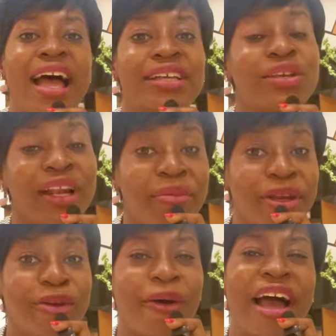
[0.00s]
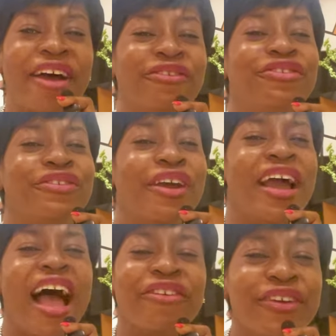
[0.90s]
So let me know,
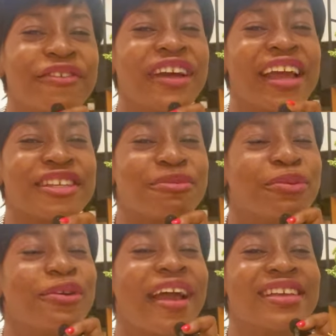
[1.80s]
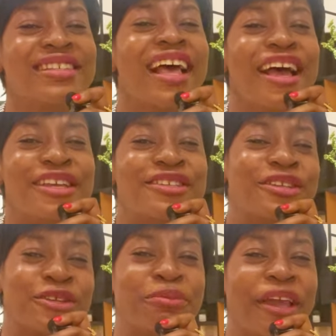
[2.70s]
have you ever experienced
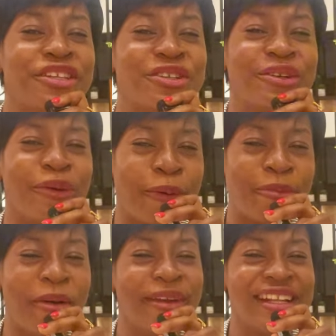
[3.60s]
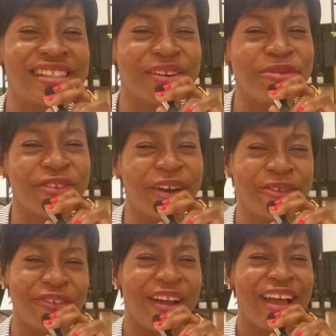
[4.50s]
suspension or permanent
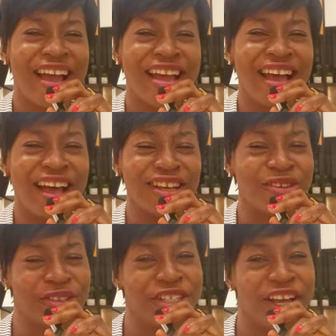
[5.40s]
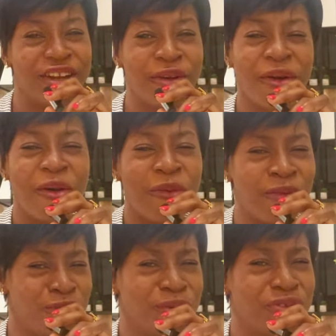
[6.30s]
removal of your channel?
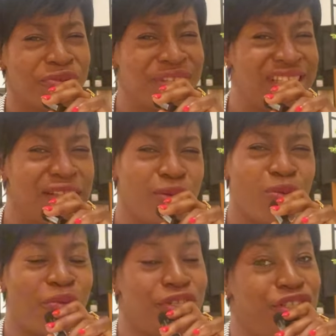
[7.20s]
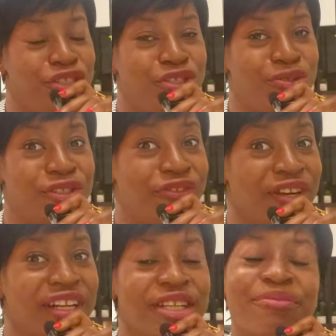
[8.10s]
What was the reason? What did you do
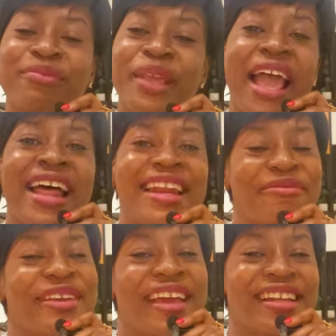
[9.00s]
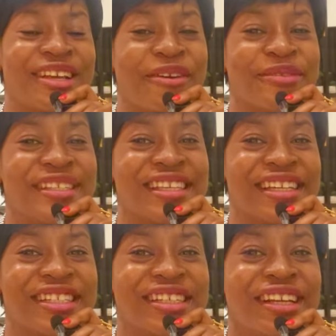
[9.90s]
differently? Let me hear in the comment
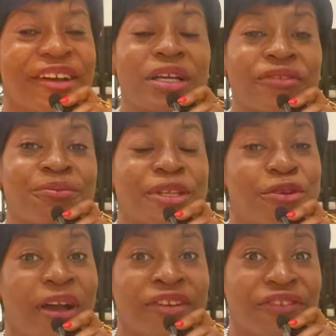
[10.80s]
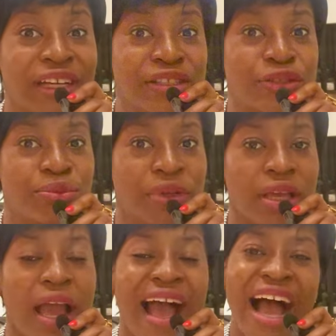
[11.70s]
section. Have been your advice to me?